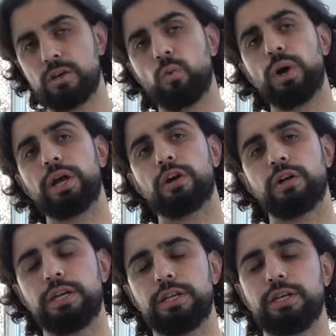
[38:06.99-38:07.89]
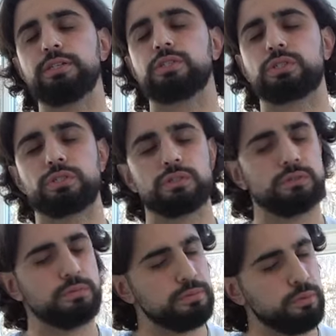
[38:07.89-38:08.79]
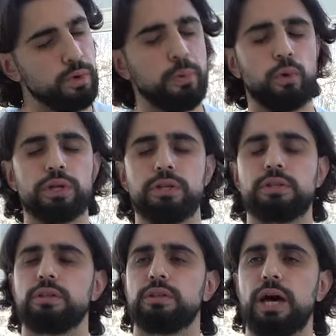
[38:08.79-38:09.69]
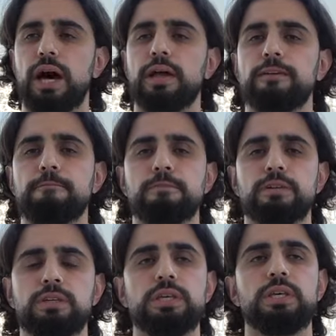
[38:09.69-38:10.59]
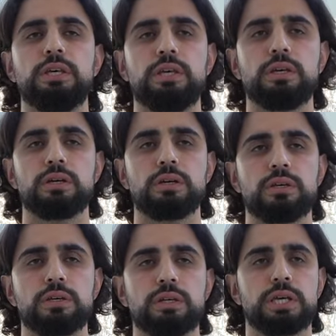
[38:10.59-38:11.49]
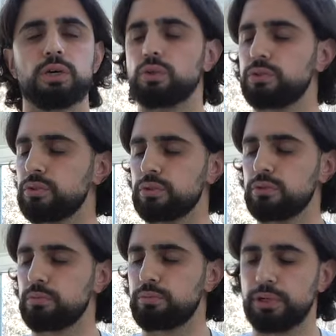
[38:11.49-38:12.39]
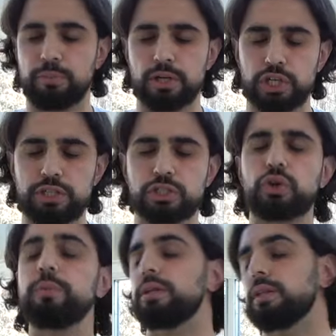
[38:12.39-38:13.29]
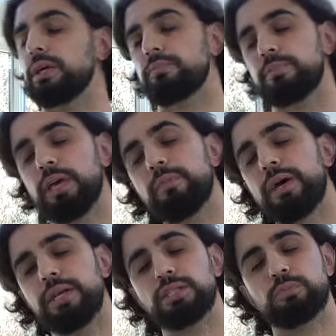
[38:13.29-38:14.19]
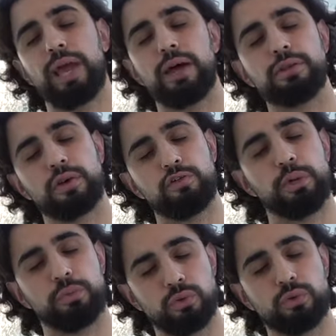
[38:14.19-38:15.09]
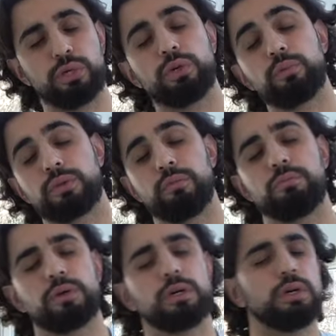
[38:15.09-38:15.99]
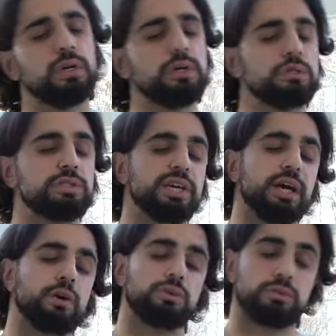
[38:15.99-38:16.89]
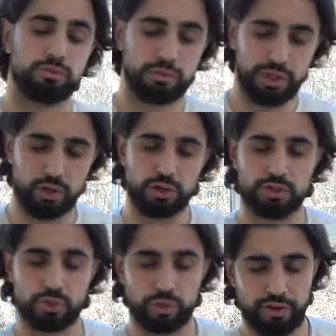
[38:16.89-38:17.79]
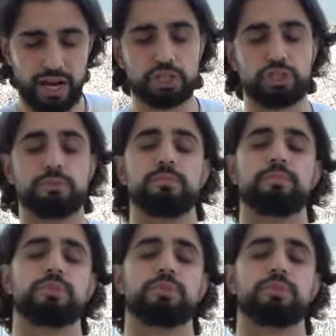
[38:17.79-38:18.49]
where it is reported that he killed pretty much indiscriminately him and his band of people who agreed with him to take out take on sort of action